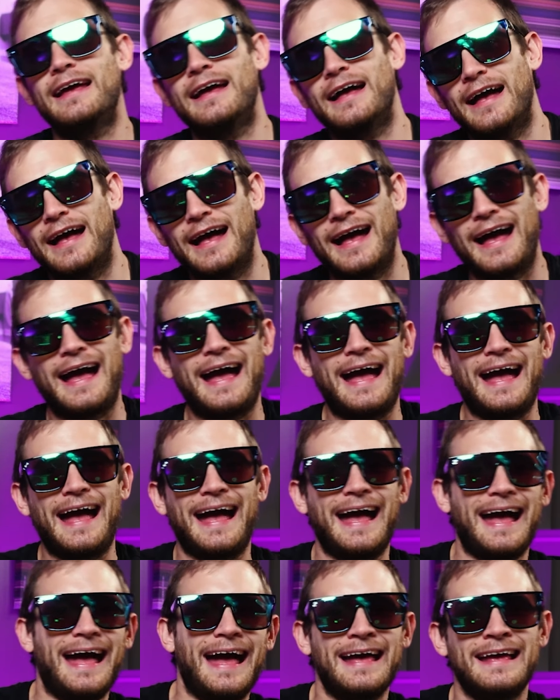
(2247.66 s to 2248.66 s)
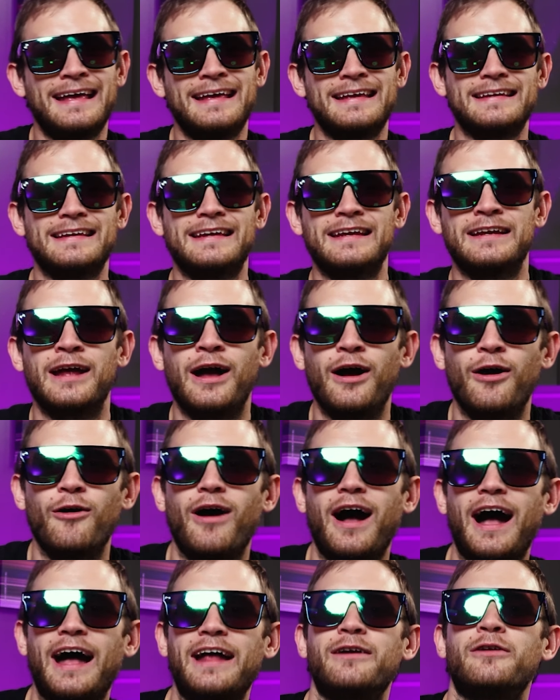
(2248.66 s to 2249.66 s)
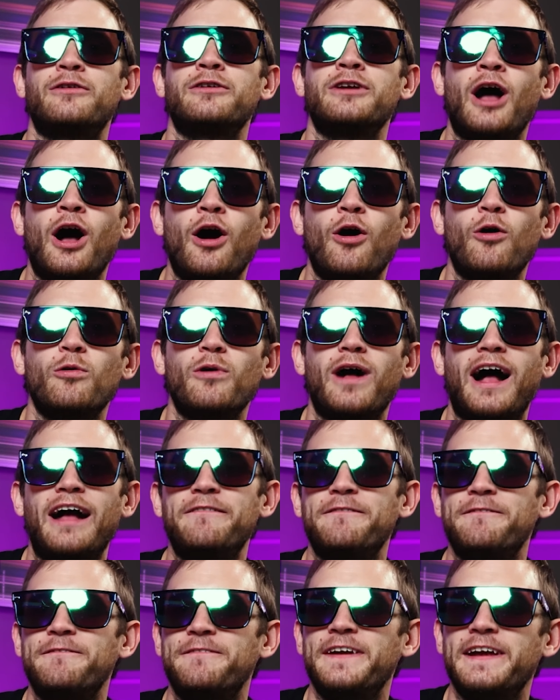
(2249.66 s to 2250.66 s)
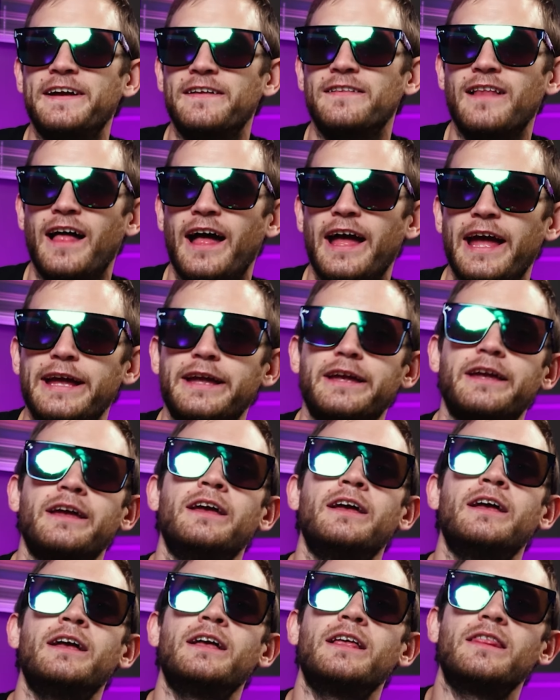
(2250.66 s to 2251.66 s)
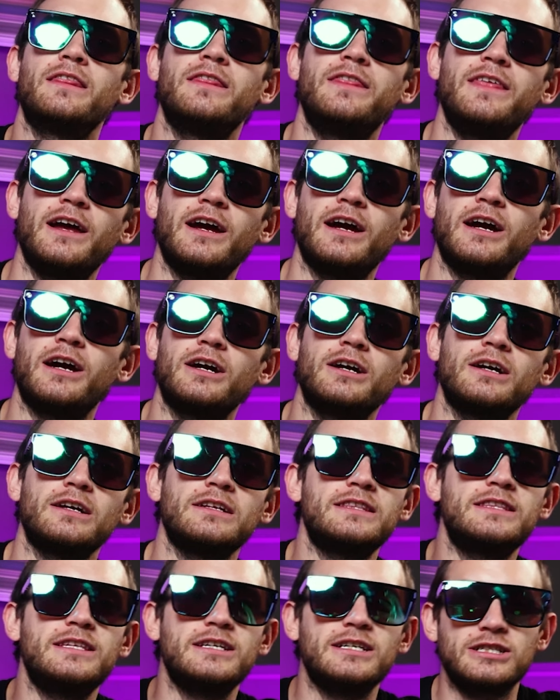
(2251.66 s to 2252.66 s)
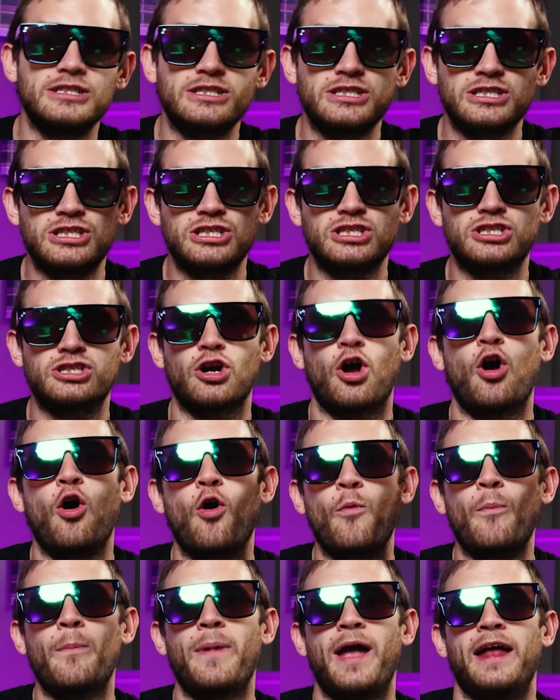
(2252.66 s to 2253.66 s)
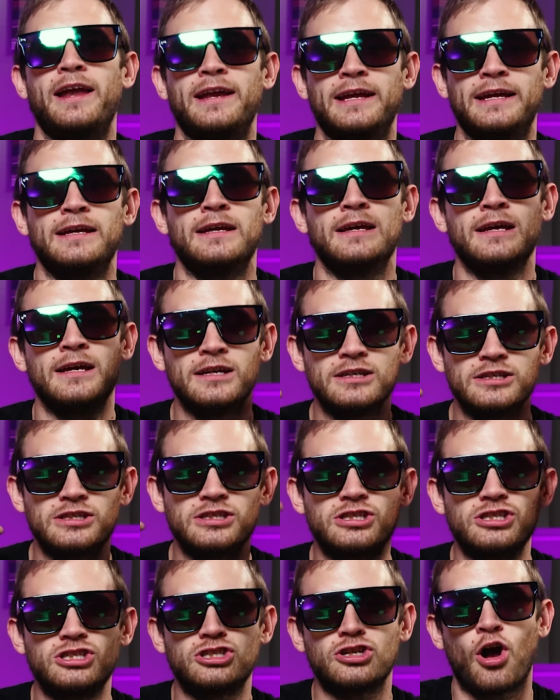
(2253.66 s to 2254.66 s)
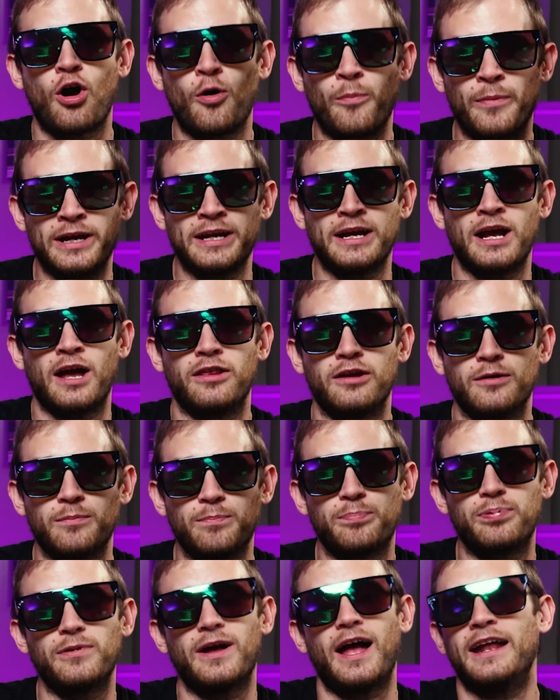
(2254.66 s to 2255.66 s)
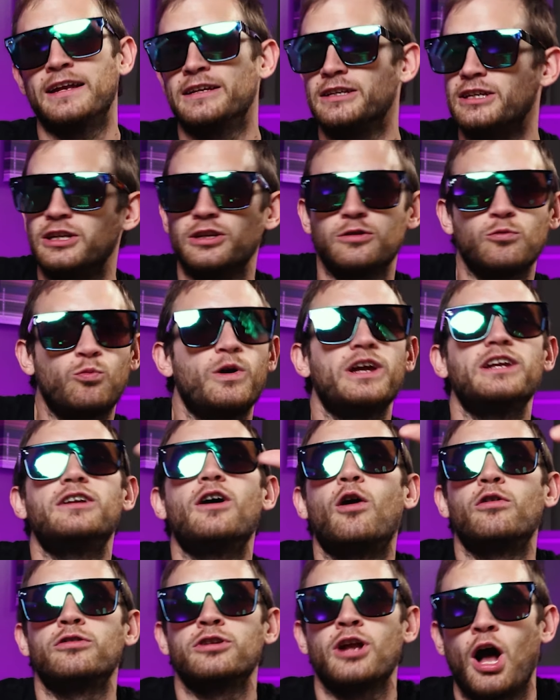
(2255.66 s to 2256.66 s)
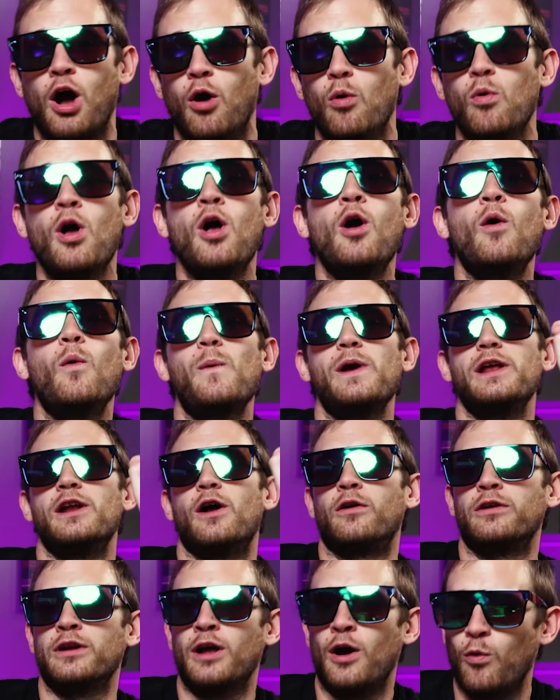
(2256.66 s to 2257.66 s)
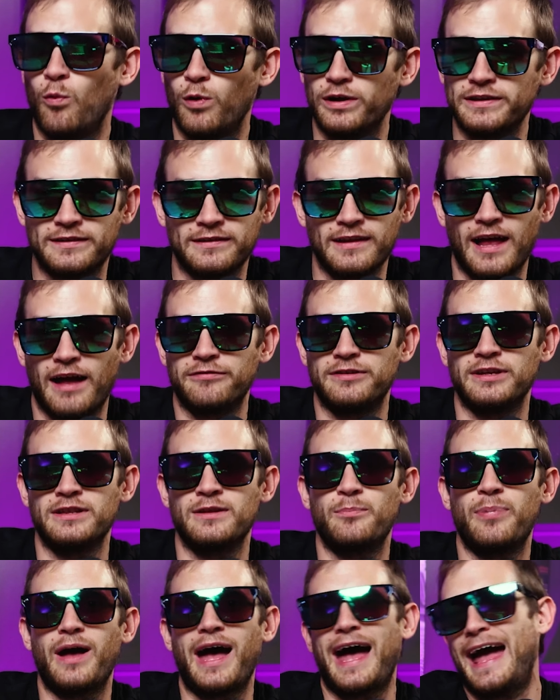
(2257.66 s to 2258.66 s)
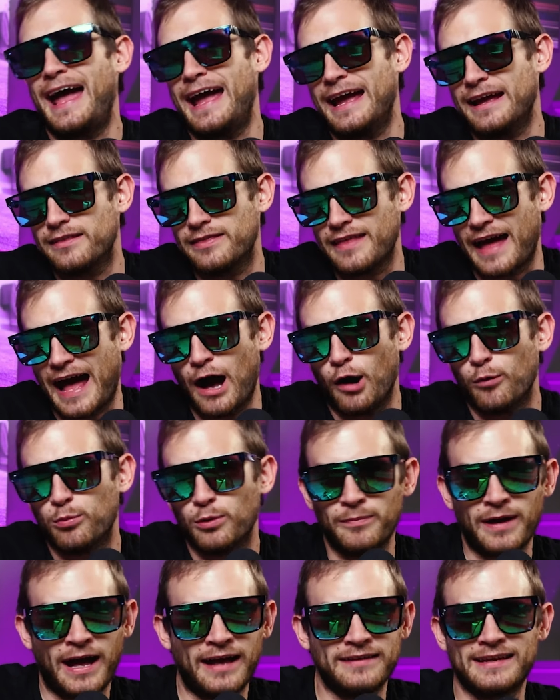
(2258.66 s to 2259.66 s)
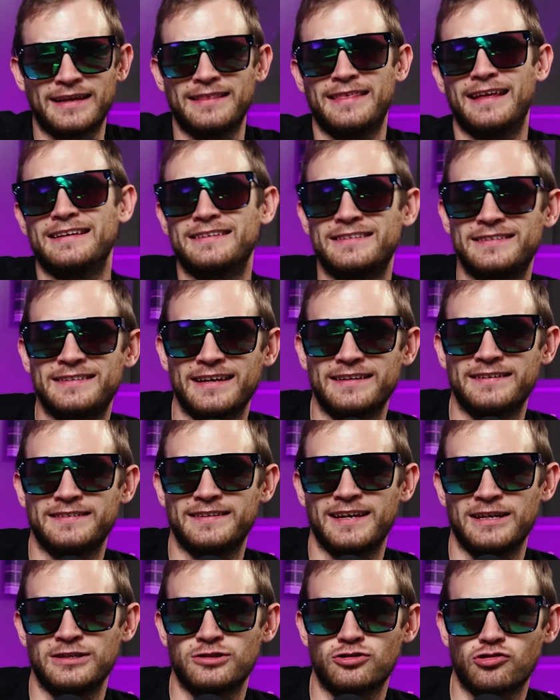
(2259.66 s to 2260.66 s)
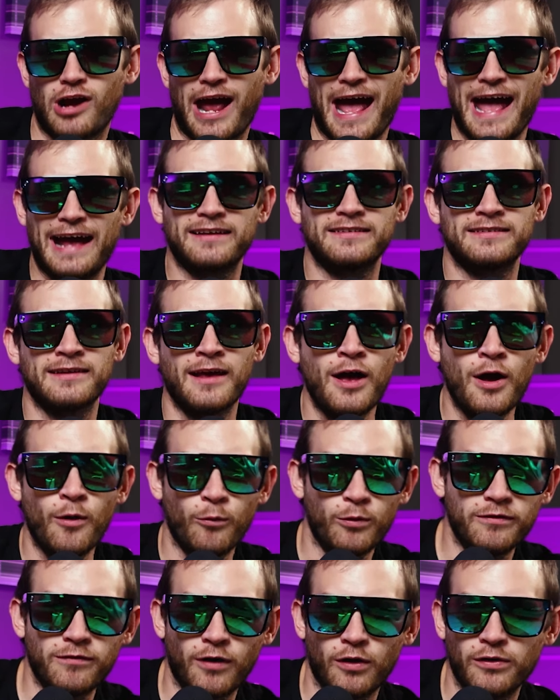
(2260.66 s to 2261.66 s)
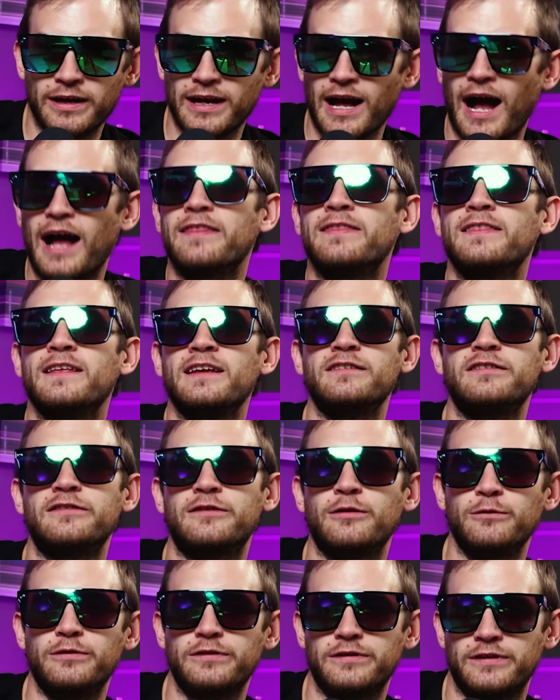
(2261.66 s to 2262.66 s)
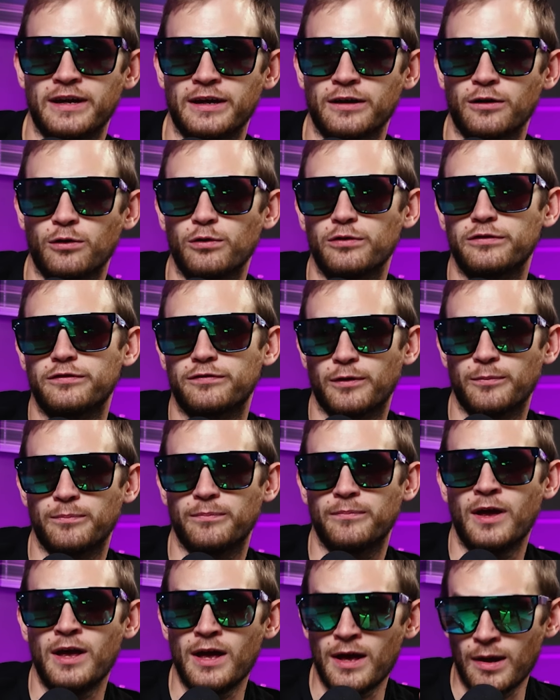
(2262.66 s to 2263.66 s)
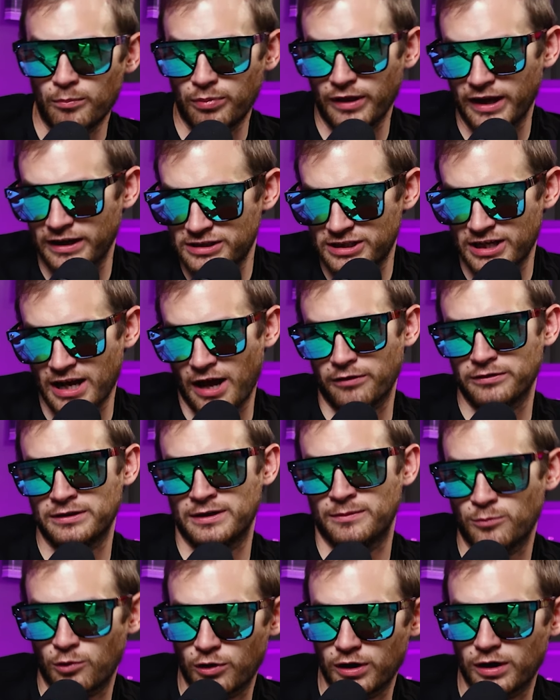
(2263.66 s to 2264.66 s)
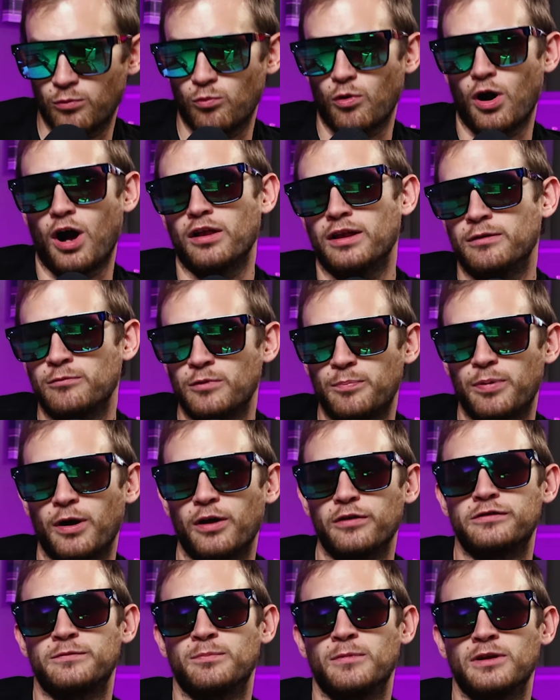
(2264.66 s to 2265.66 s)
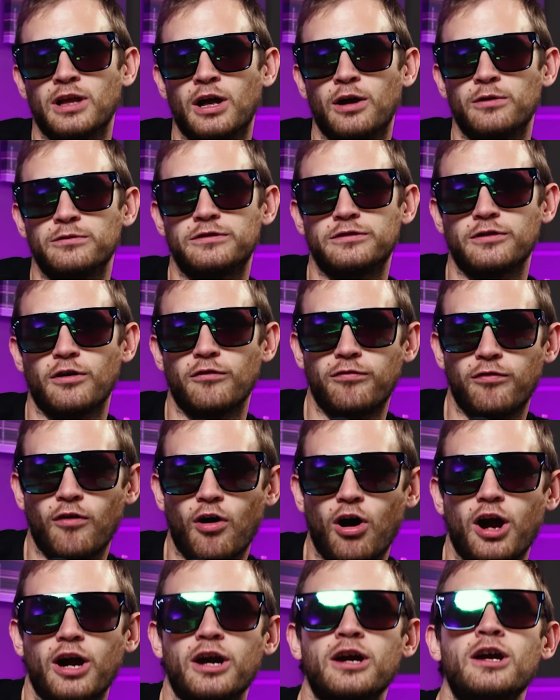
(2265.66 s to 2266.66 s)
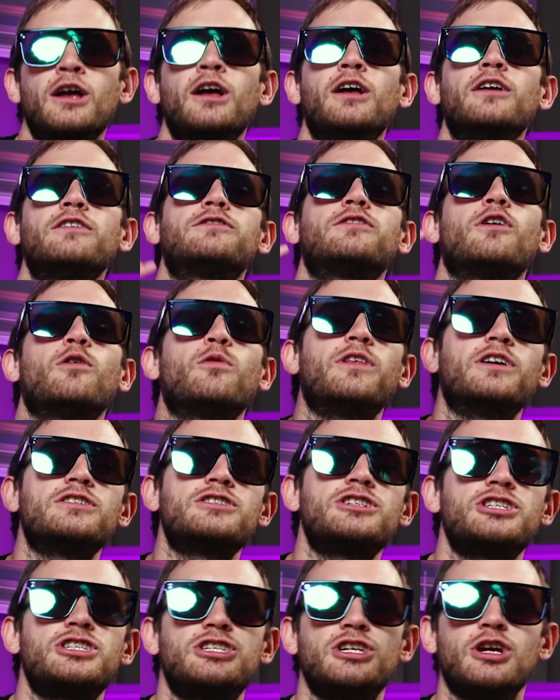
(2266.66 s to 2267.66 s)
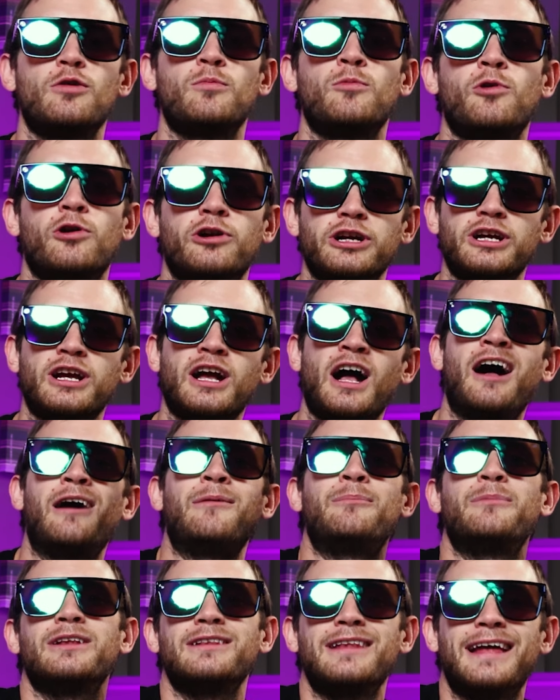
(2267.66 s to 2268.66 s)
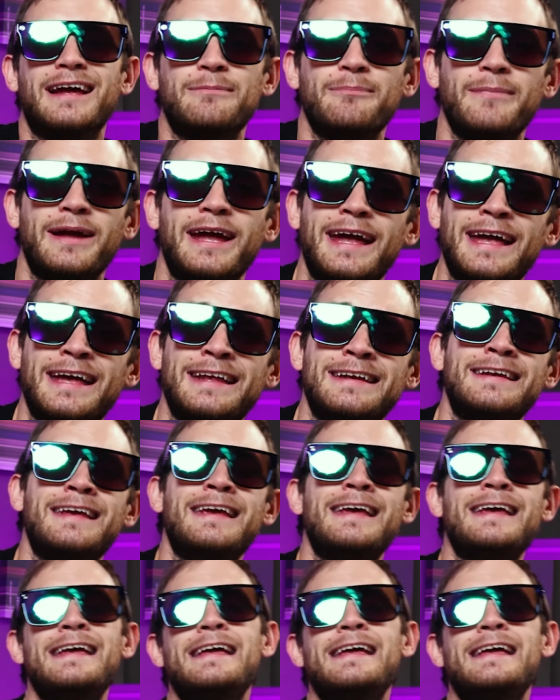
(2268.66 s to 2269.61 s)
ah you know i don't know i feel like there there's so many so many other and we don't know we don't know what's left in the bag the album has i think 16 tracks we've only gotten these two singles from Blake Shelton and Morgan Wallen with Post Malone so far. So there's still more to come, but like, man,